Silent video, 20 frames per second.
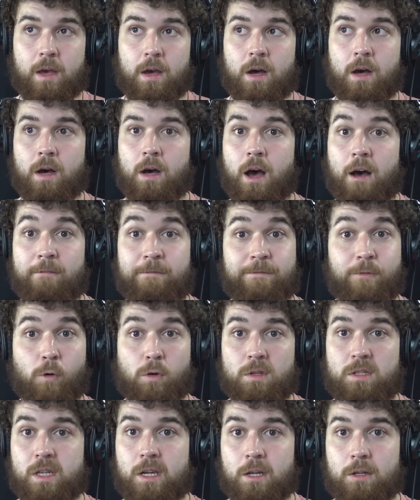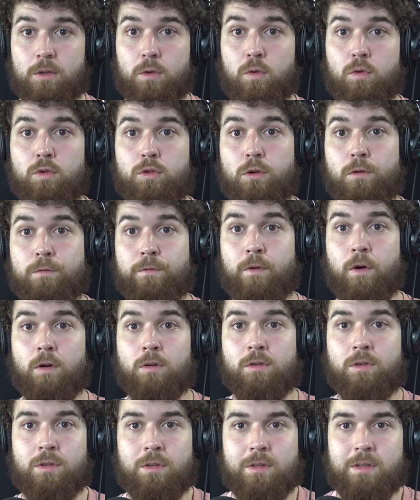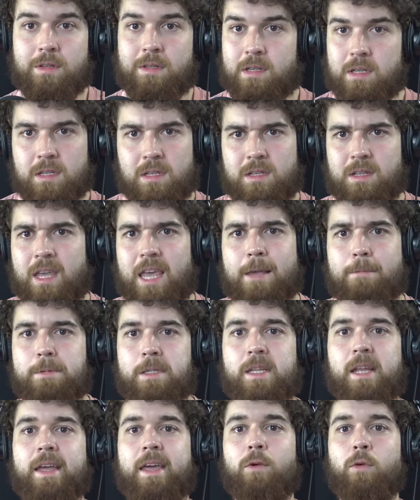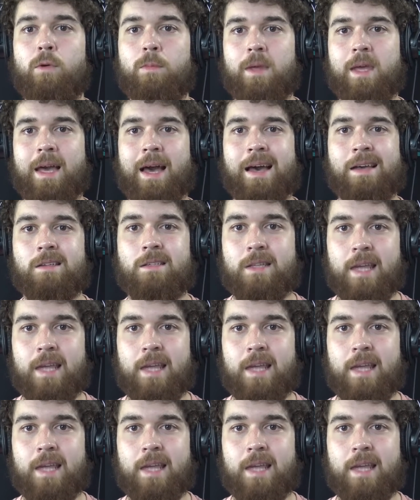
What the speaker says: I'm 14-2 so far, so you just keep sticking with me, guys.